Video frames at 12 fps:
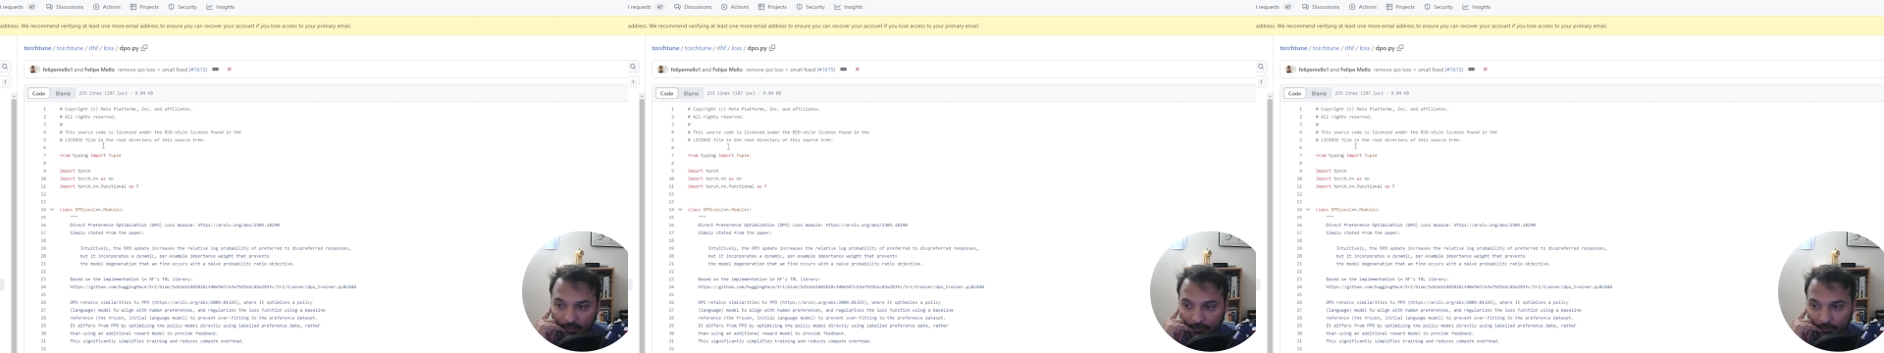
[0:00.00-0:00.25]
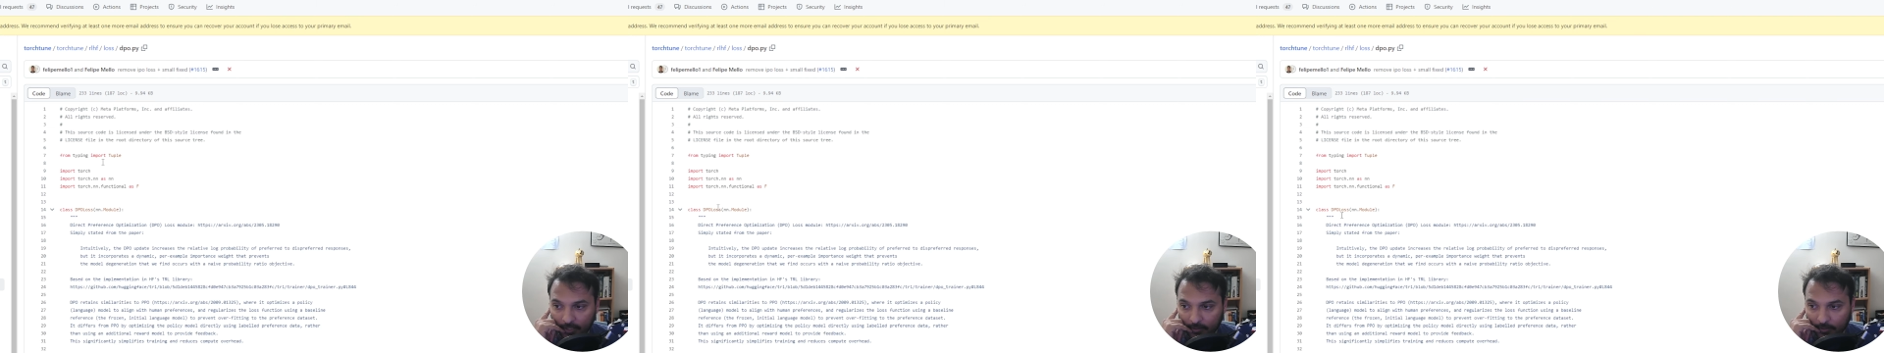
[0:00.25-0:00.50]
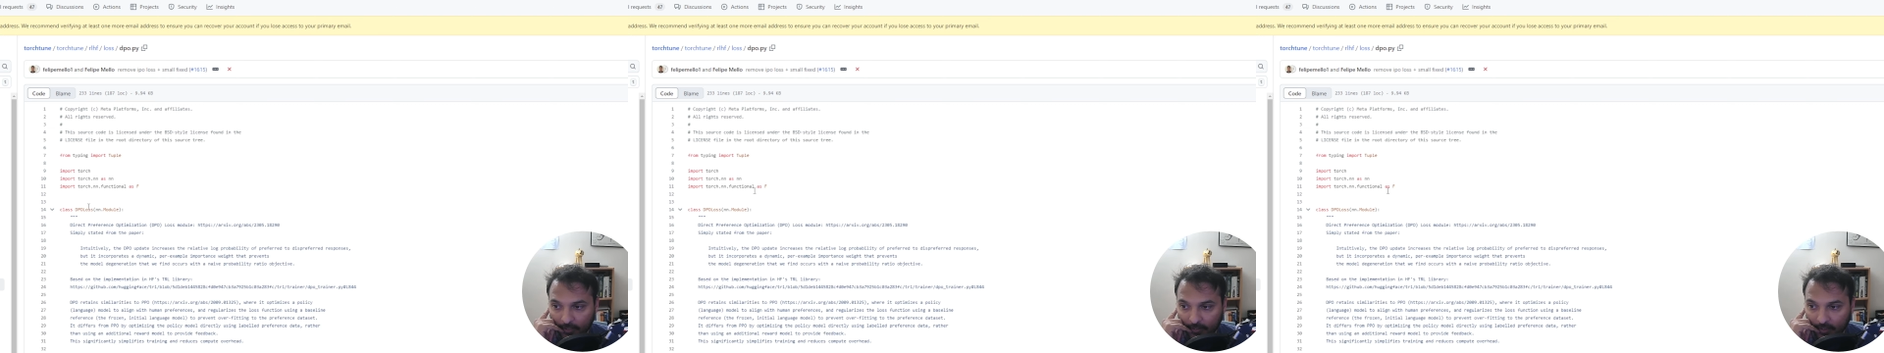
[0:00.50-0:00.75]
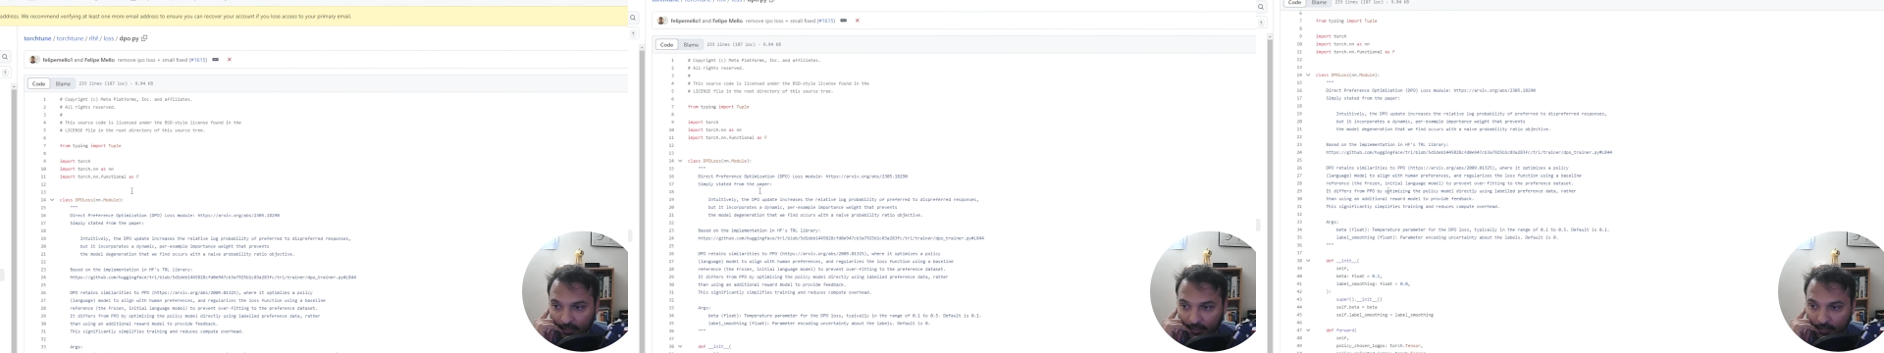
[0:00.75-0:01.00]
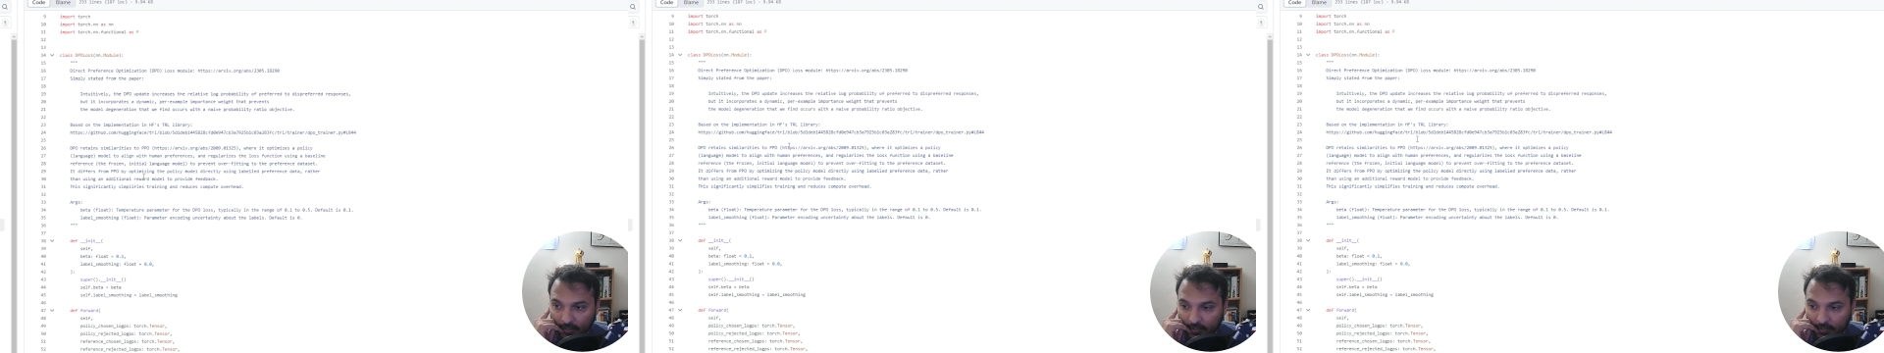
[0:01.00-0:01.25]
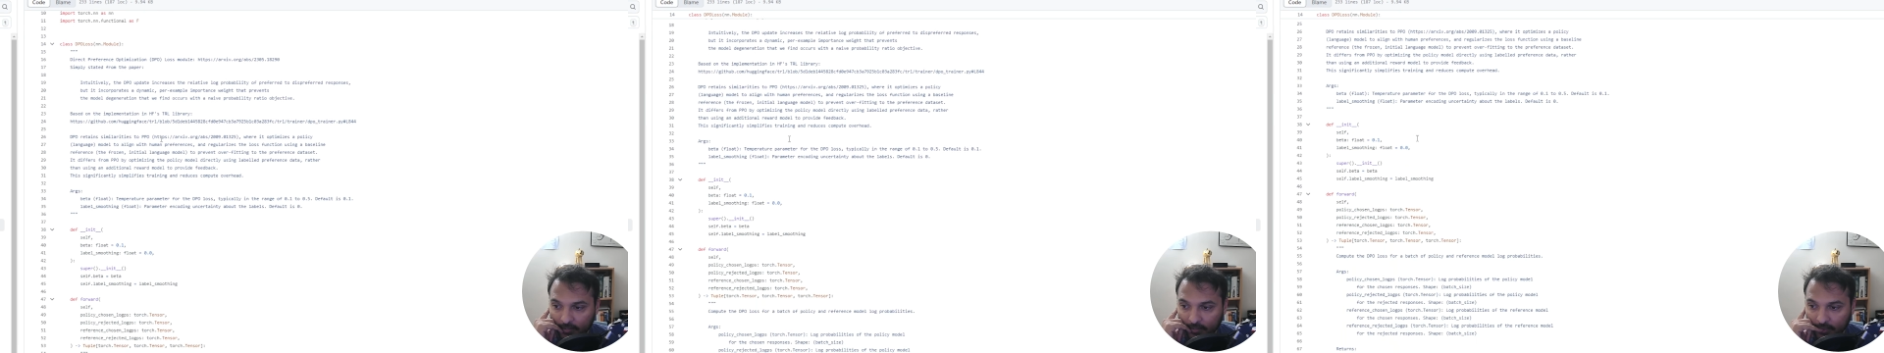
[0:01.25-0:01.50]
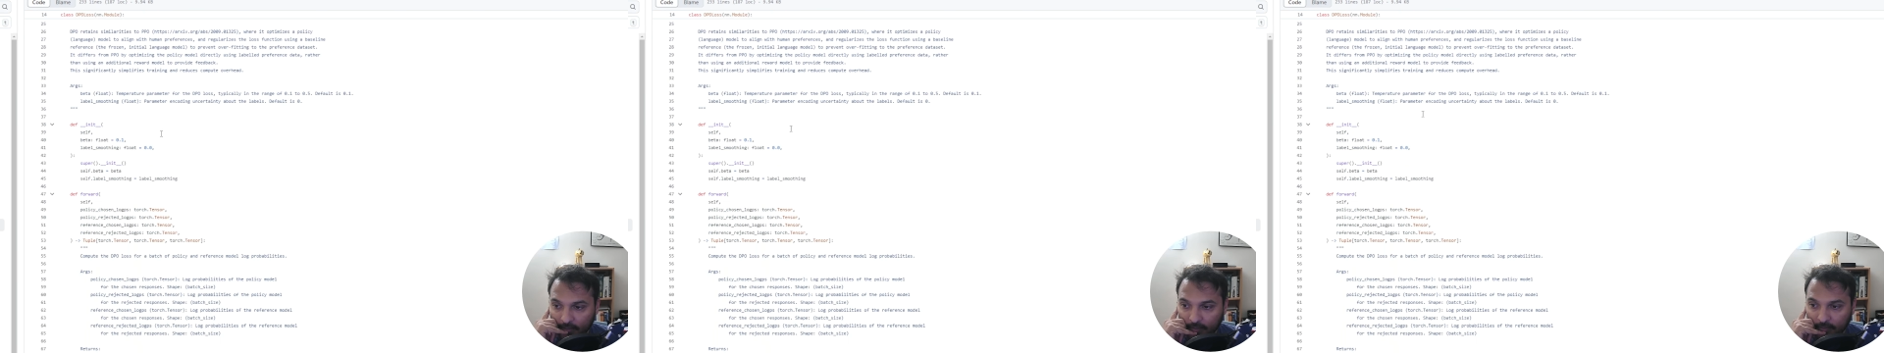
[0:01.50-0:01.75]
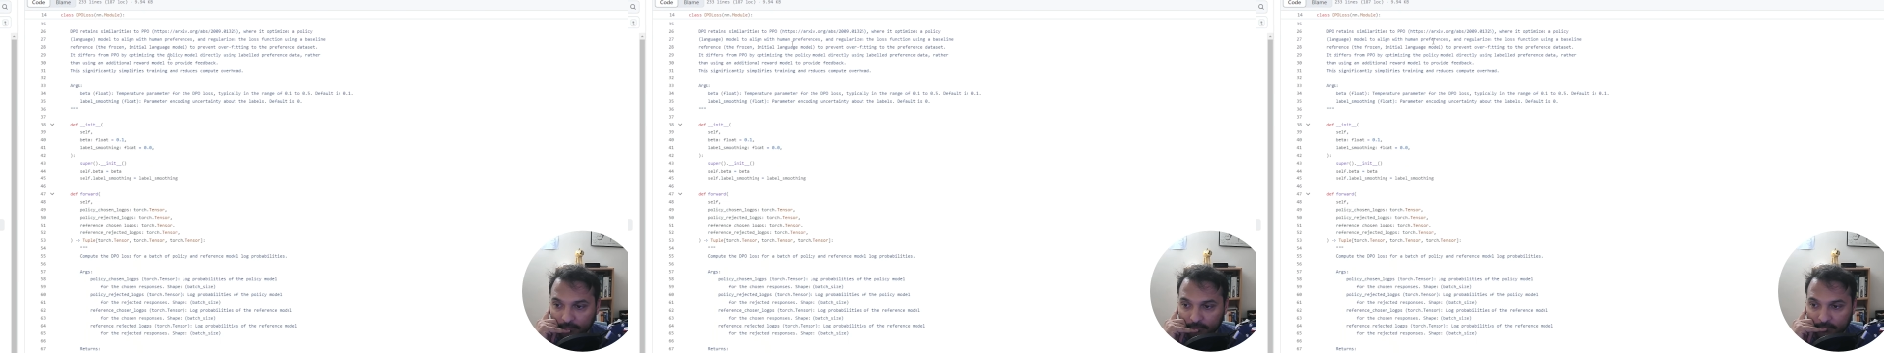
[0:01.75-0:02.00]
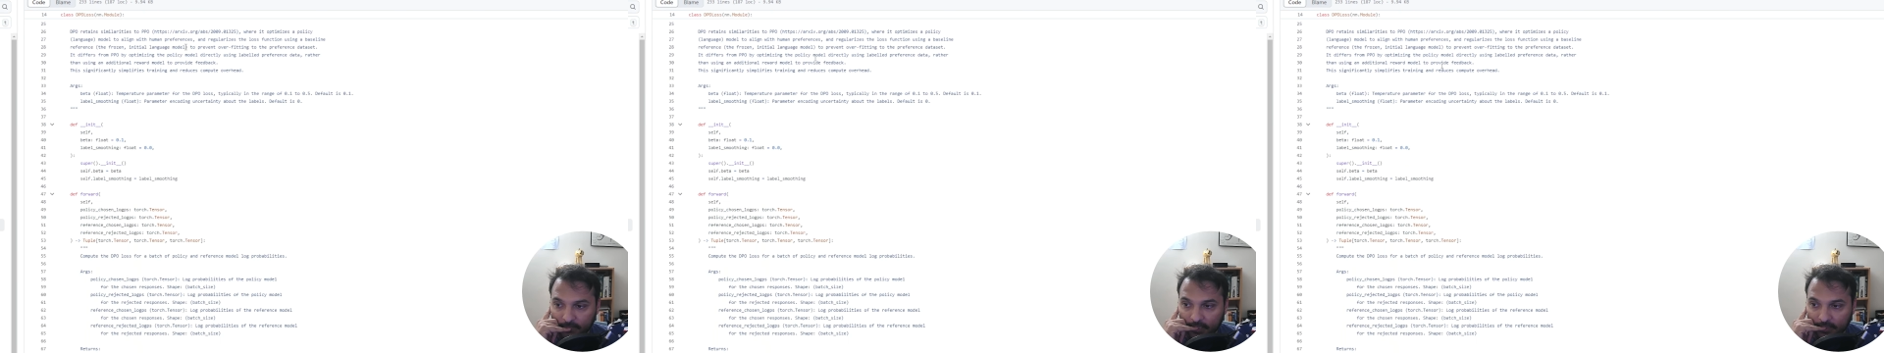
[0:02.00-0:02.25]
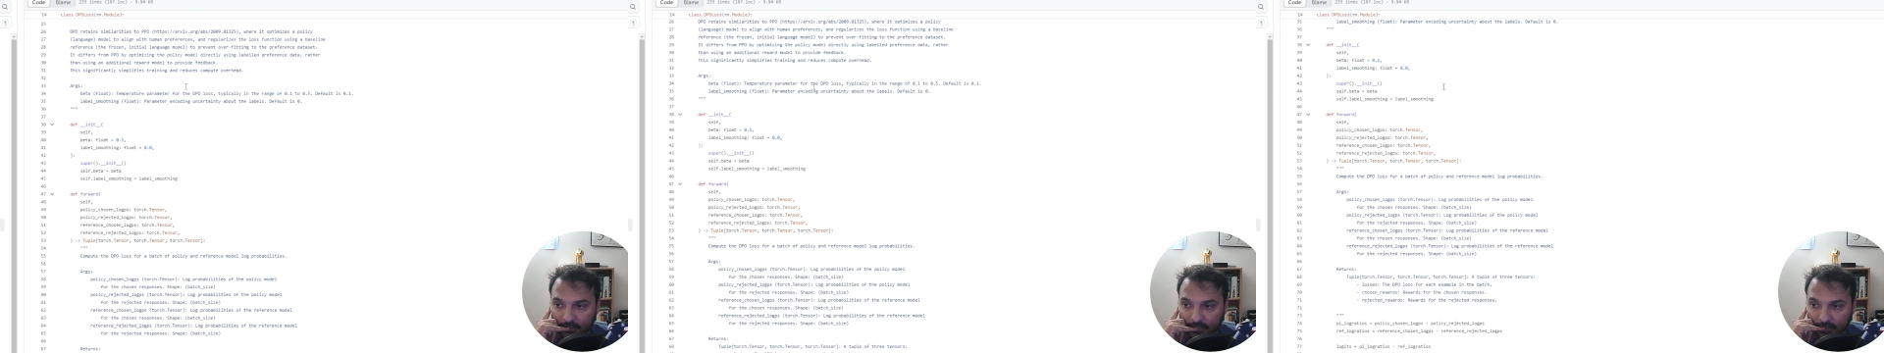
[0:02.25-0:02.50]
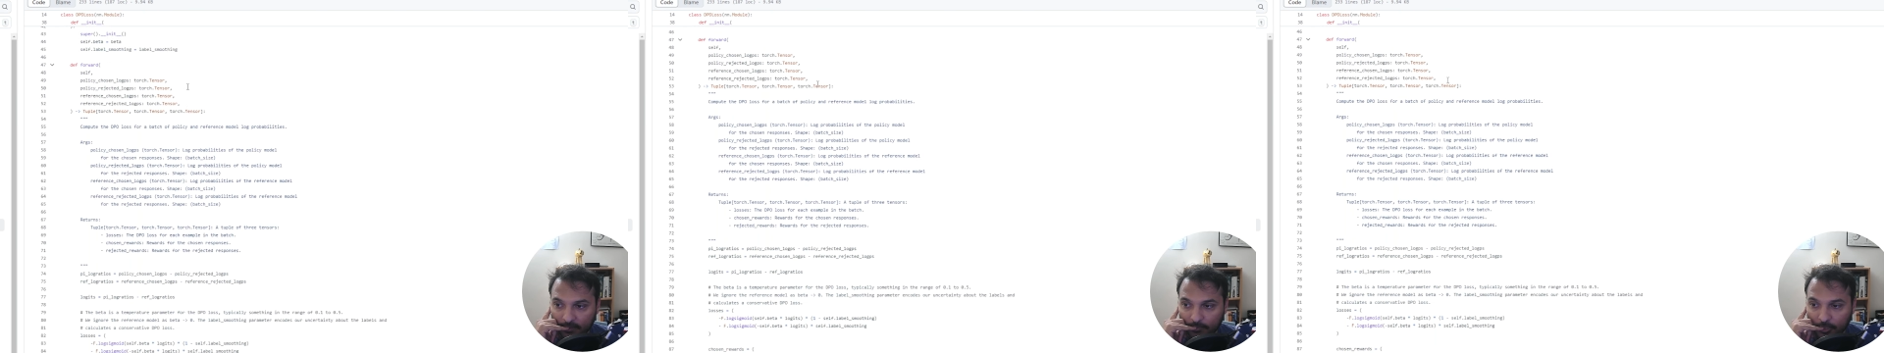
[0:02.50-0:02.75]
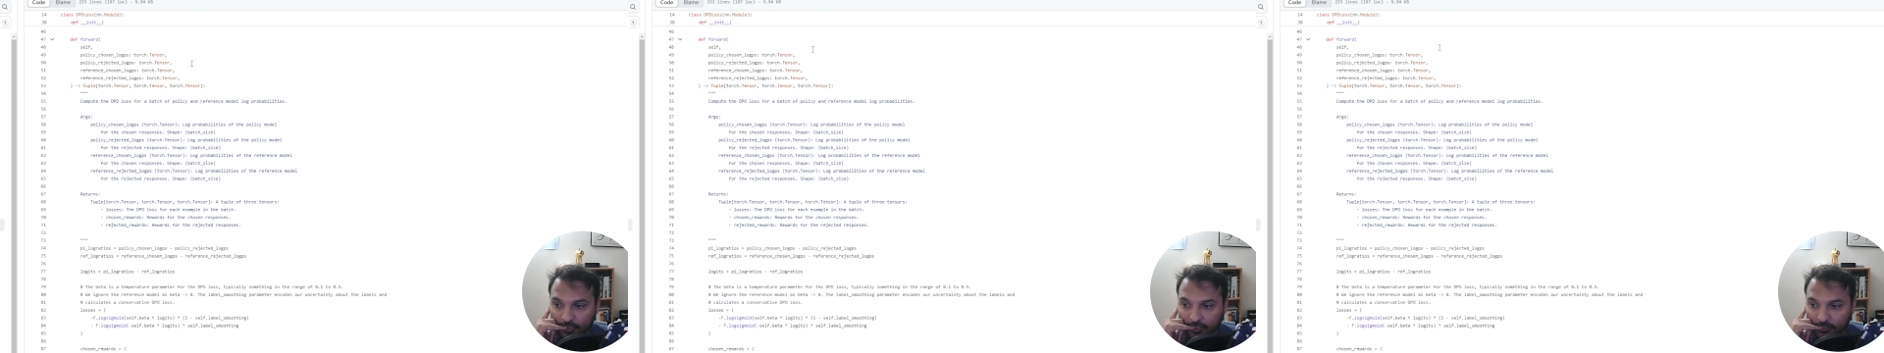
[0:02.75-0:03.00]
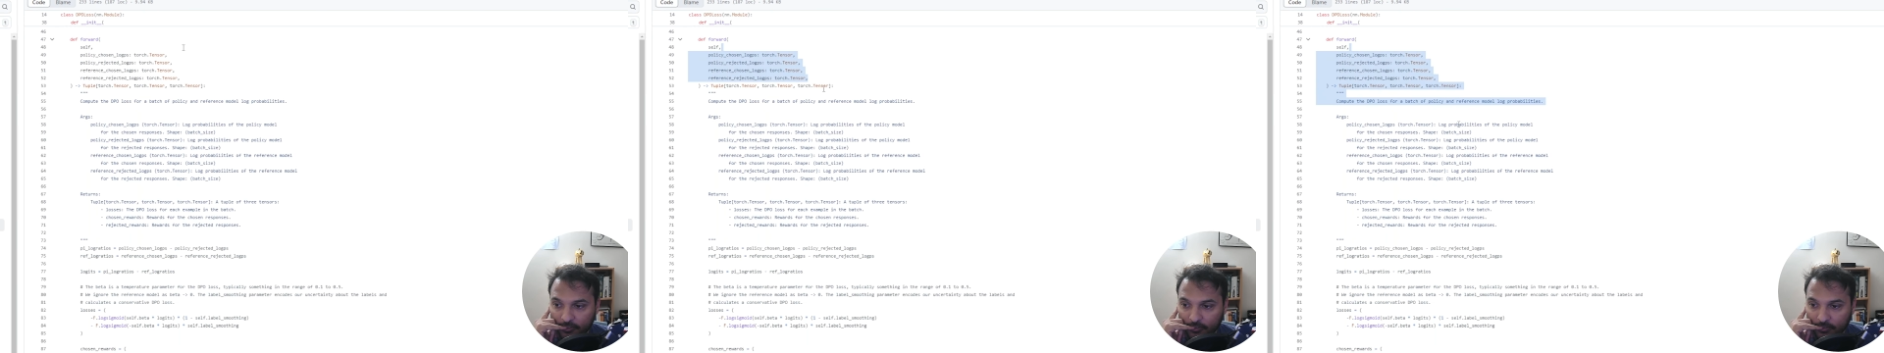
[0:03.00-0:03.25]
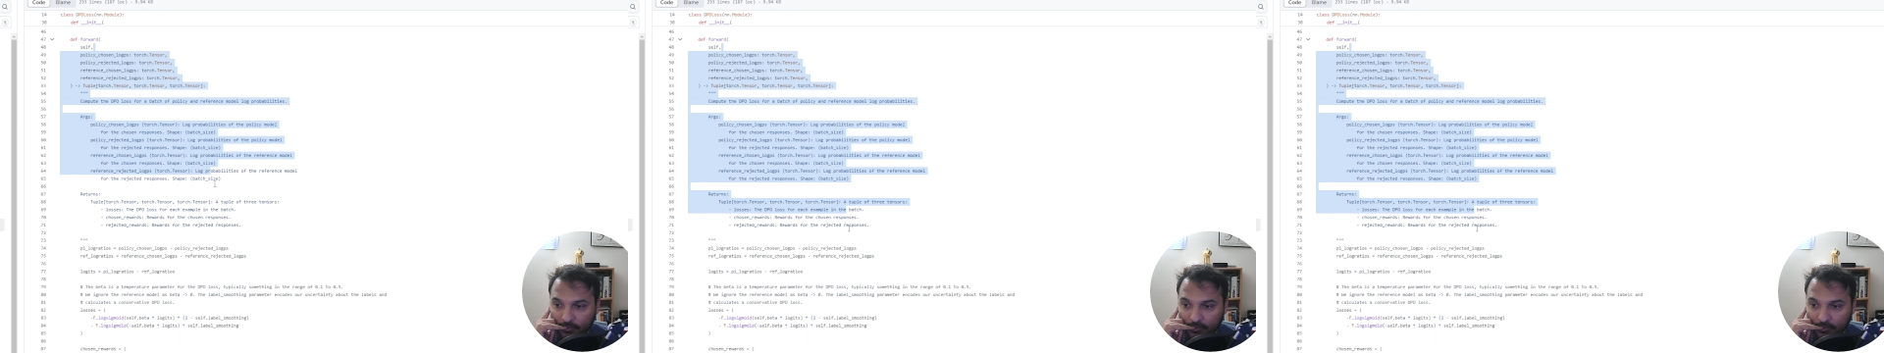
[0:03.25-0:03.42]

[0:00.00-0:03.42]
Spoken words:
We can look at that as an NN module,